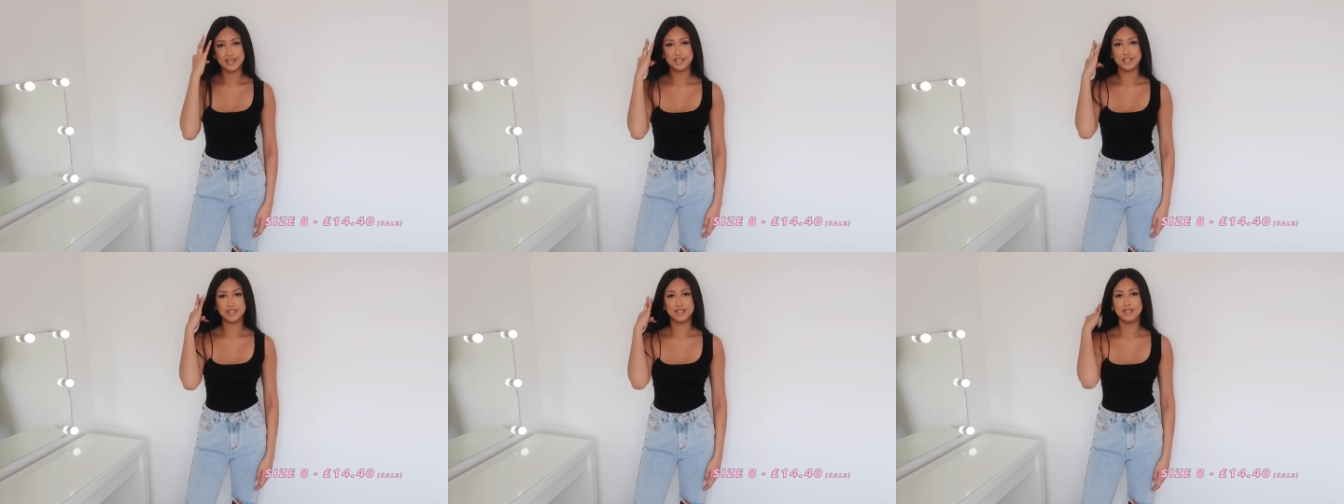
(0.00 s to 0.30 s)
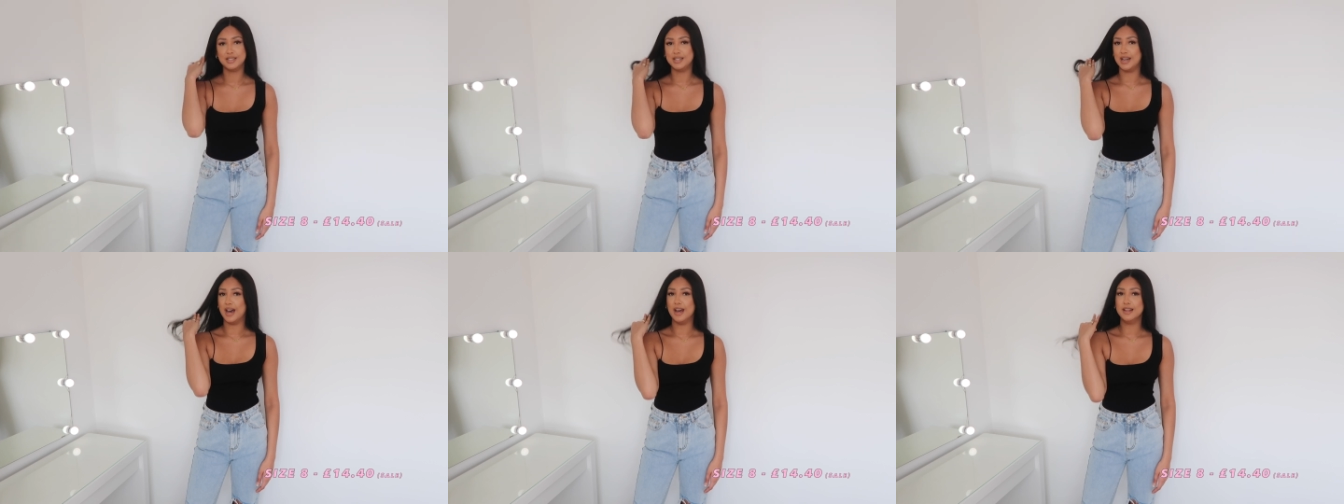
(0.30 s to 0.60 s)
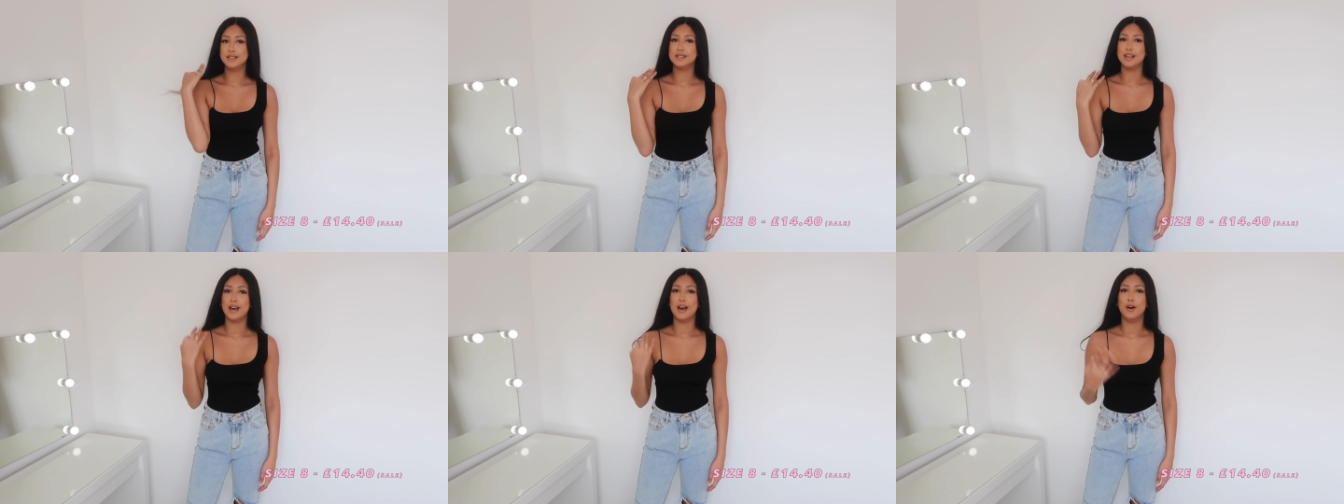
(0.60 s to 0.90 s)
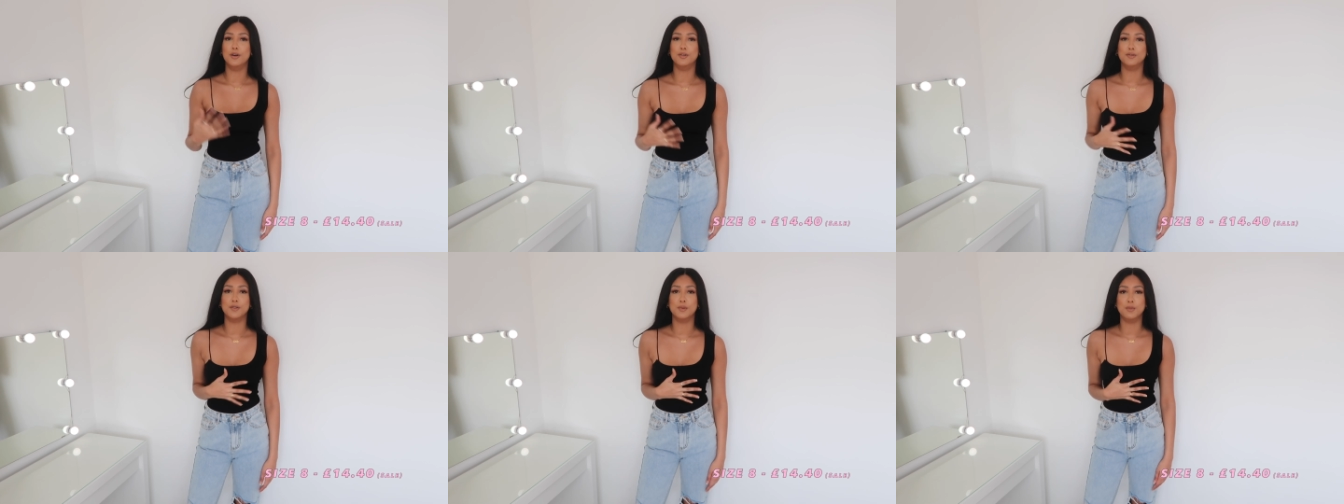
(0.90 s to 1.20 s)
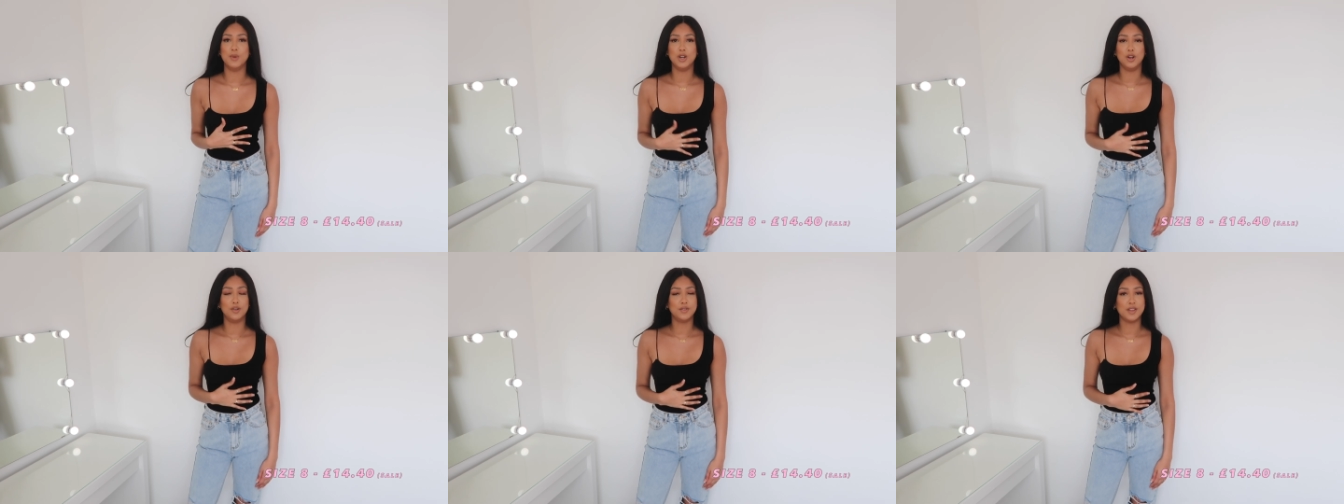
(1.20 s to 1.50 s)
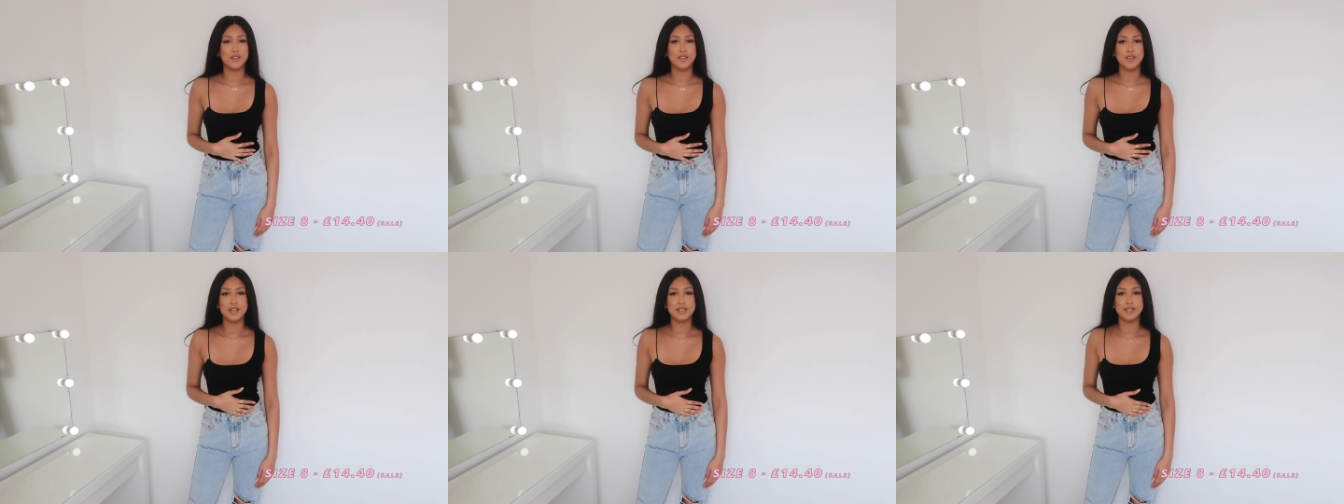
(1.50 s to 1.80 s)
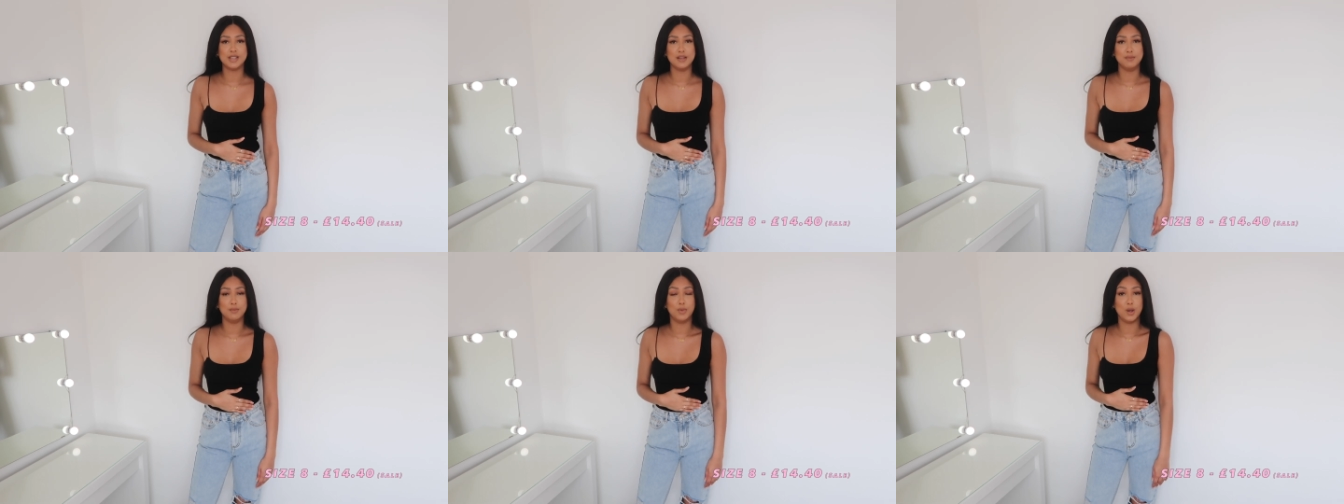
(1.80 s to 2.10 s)
It just stands out from a lot of the
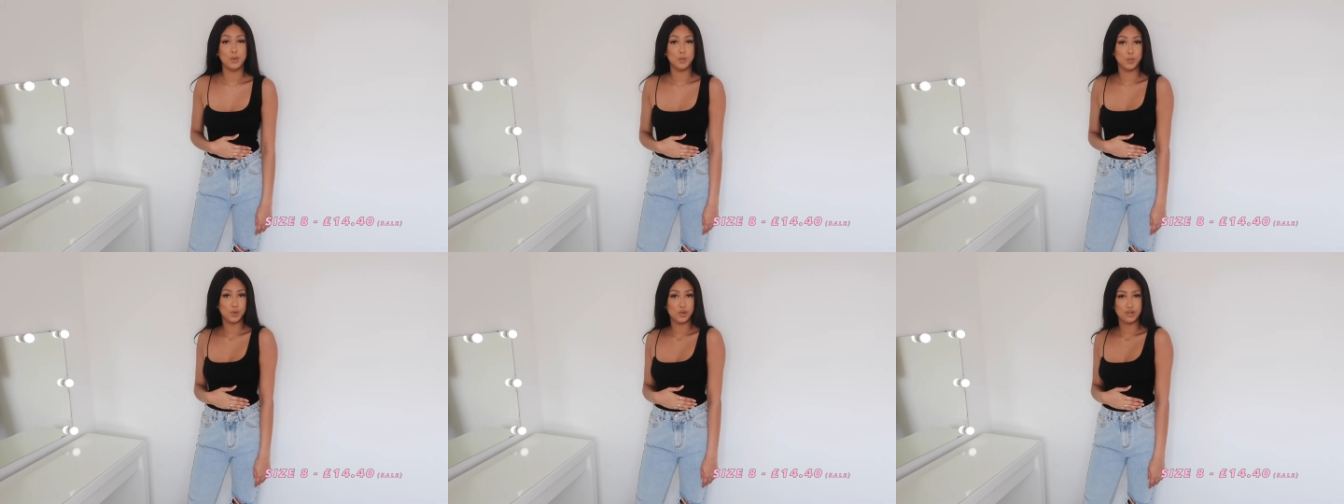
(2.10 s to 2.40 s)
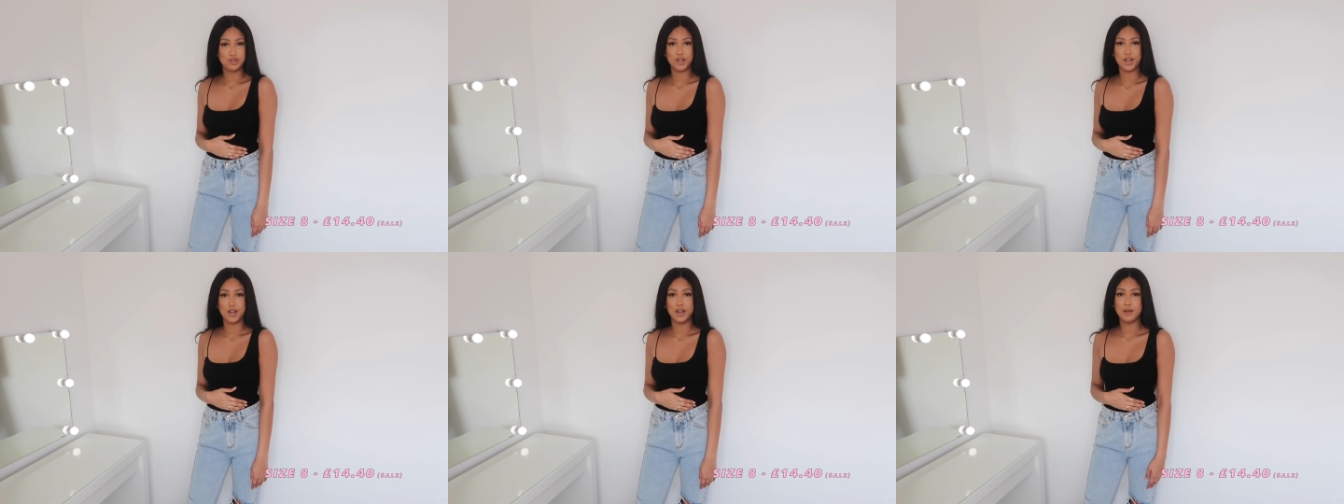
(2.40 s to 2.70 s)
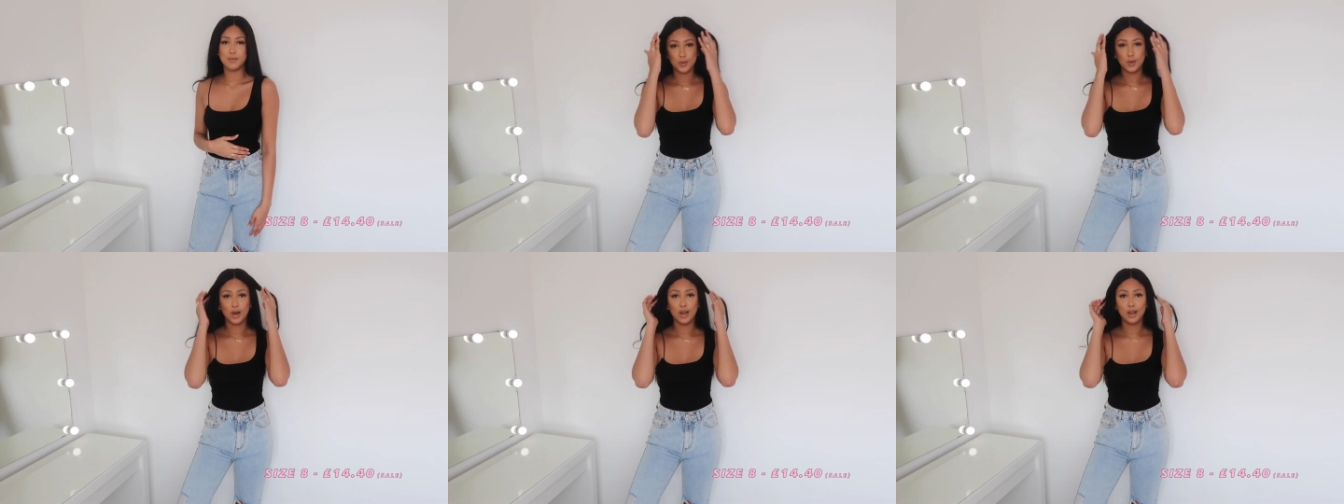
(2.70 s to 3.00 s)
things in my wardrobe.